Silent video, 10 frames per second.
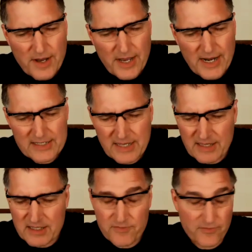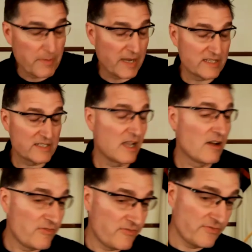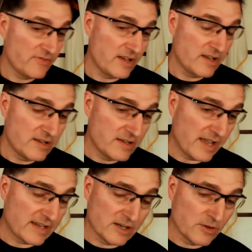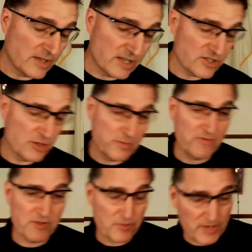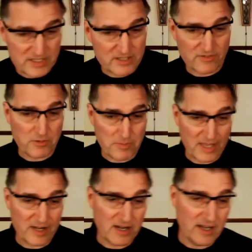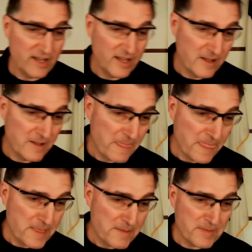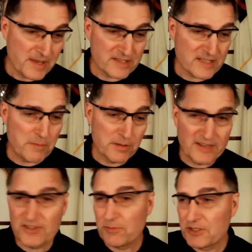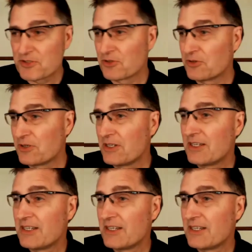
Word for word: and I say this for myself, I can only assume it for the rest of humanity because I believe it to be true.